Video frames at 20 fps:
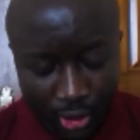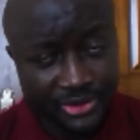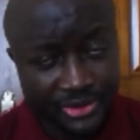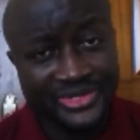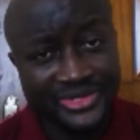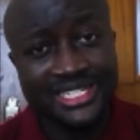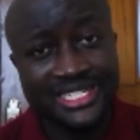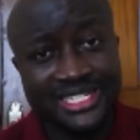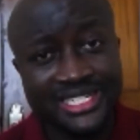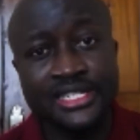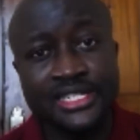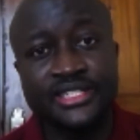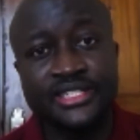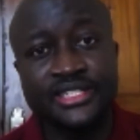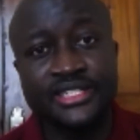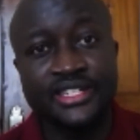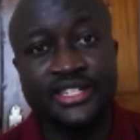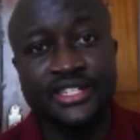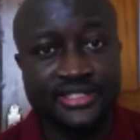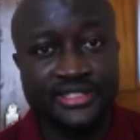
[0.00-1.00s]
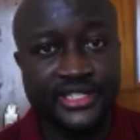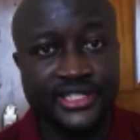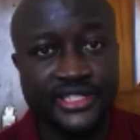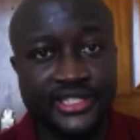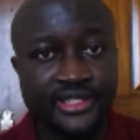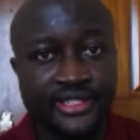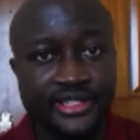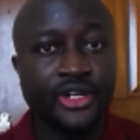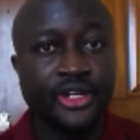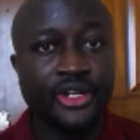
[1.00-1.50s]
hospitality
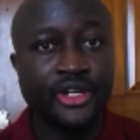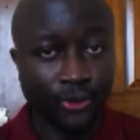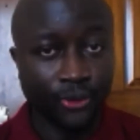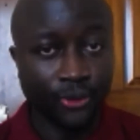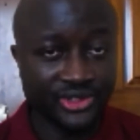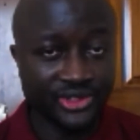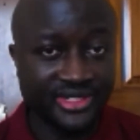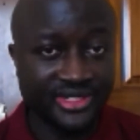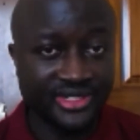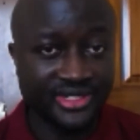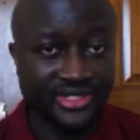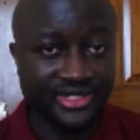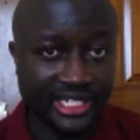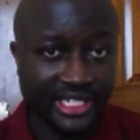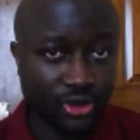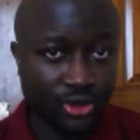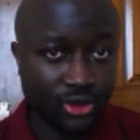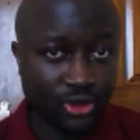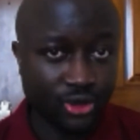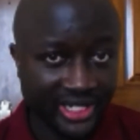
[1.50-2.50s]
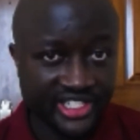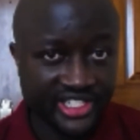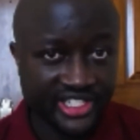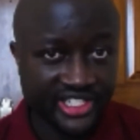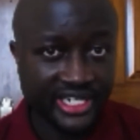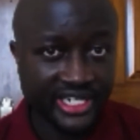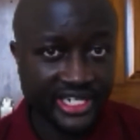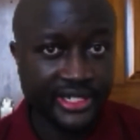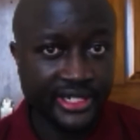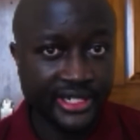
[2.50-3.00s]
industry was at a
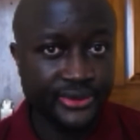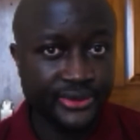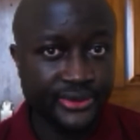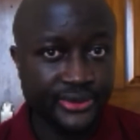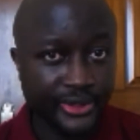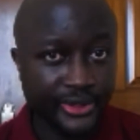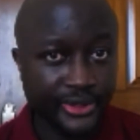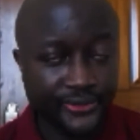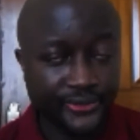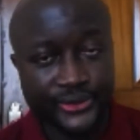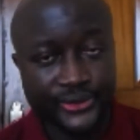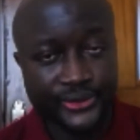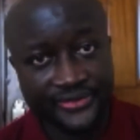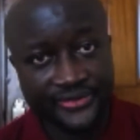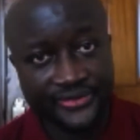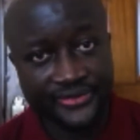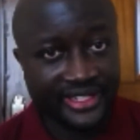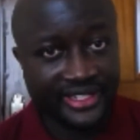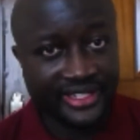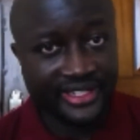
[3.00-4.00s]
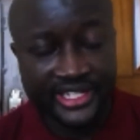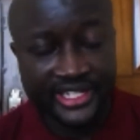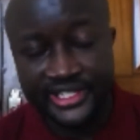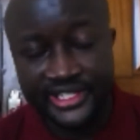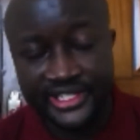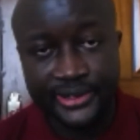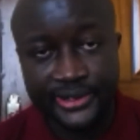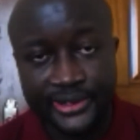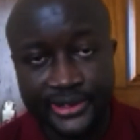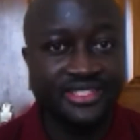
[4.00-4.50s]
complete shutdown. Of course, even
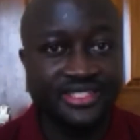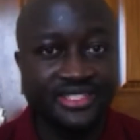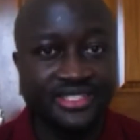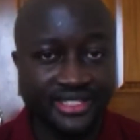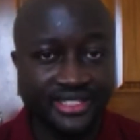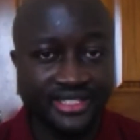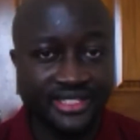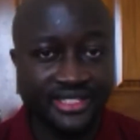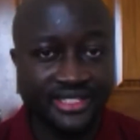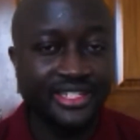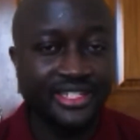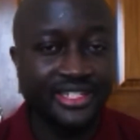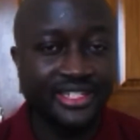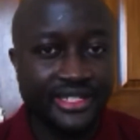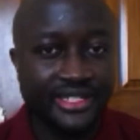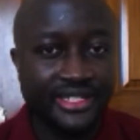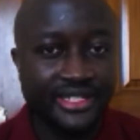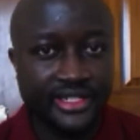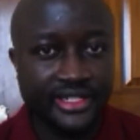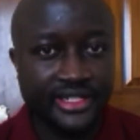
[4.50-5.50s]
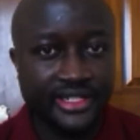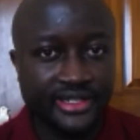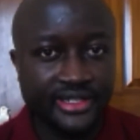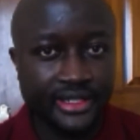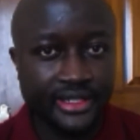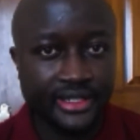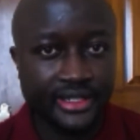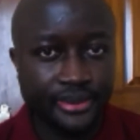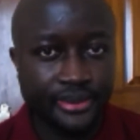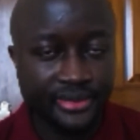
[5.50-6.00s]
right now,
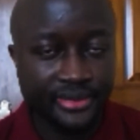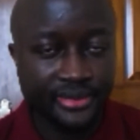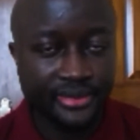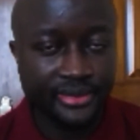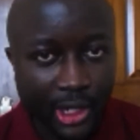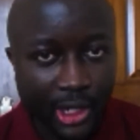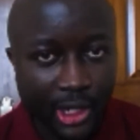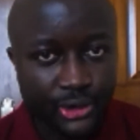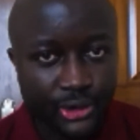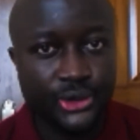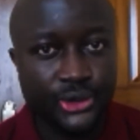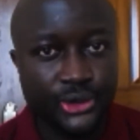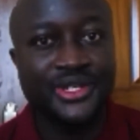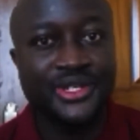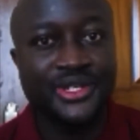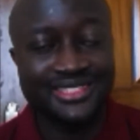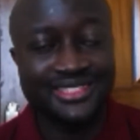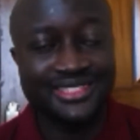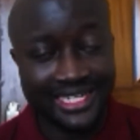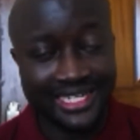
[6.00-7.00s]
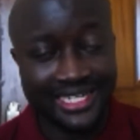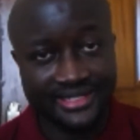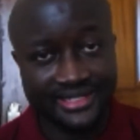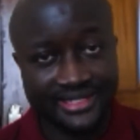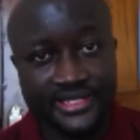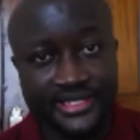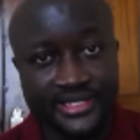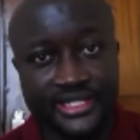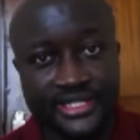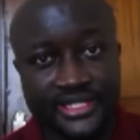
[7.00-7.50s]
the outlook is
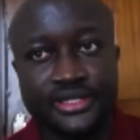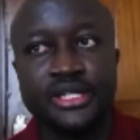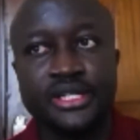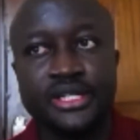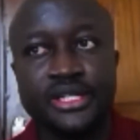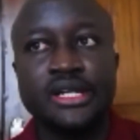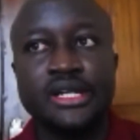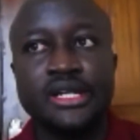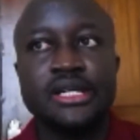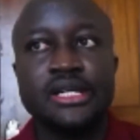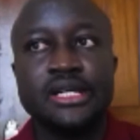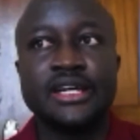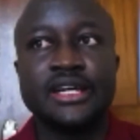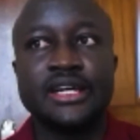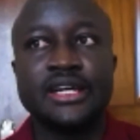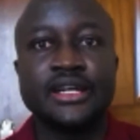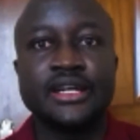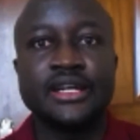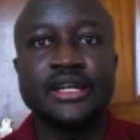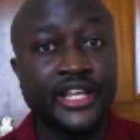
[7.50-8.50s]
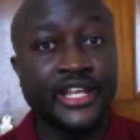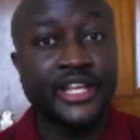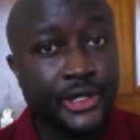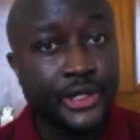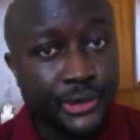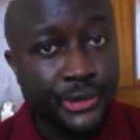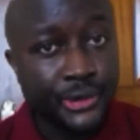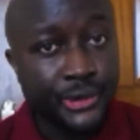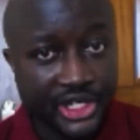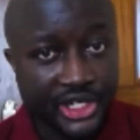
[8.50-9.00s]
uncertain. The
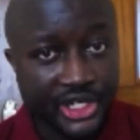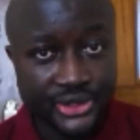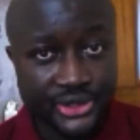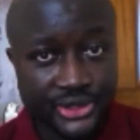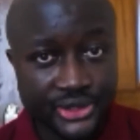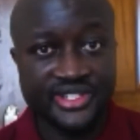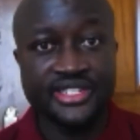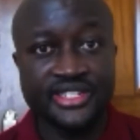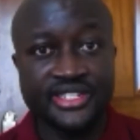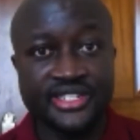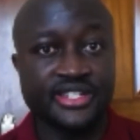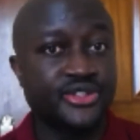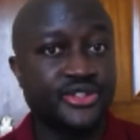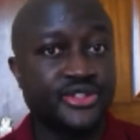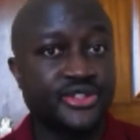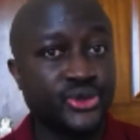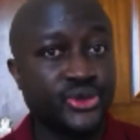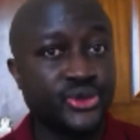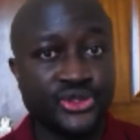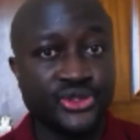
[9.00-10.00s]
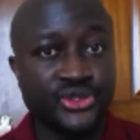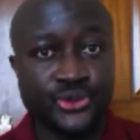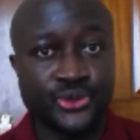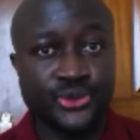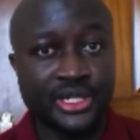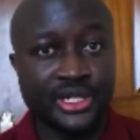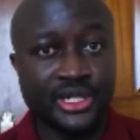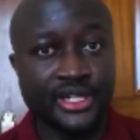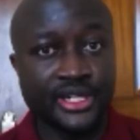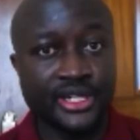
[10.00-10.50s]
education sector, schools
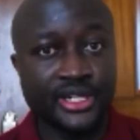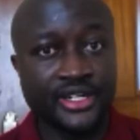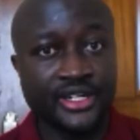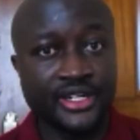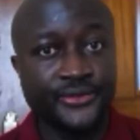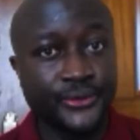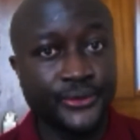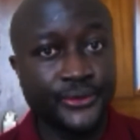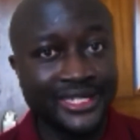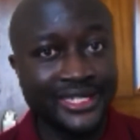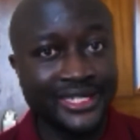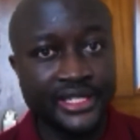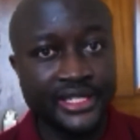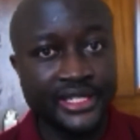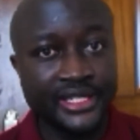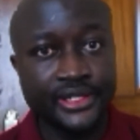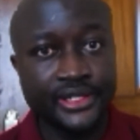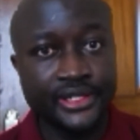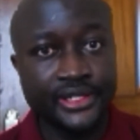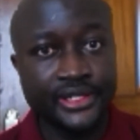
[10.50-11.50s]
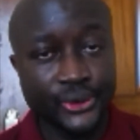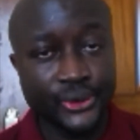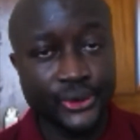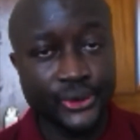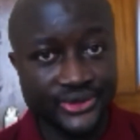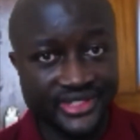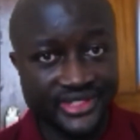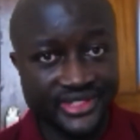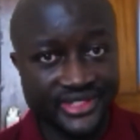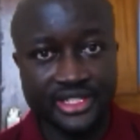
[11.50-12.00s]
were fully
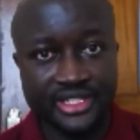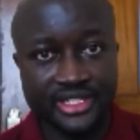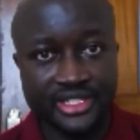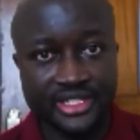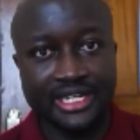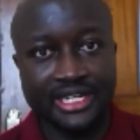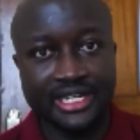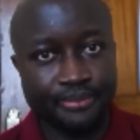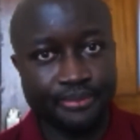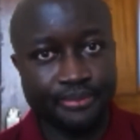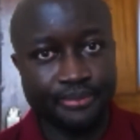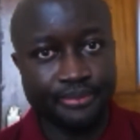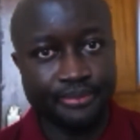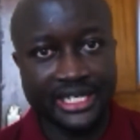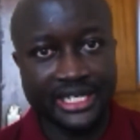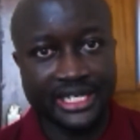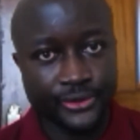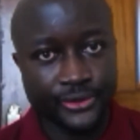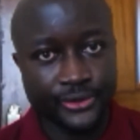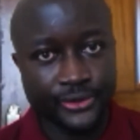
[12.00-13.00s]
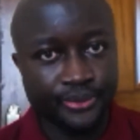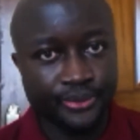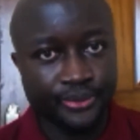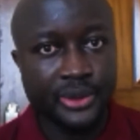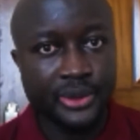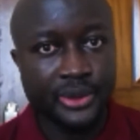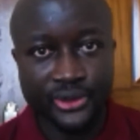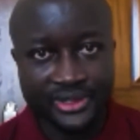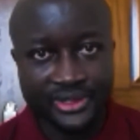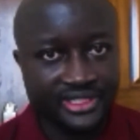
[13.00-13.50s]
closed, apart from
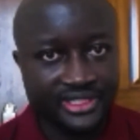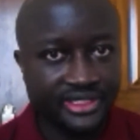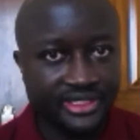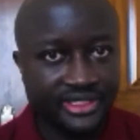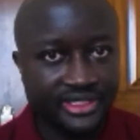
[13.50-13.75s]
people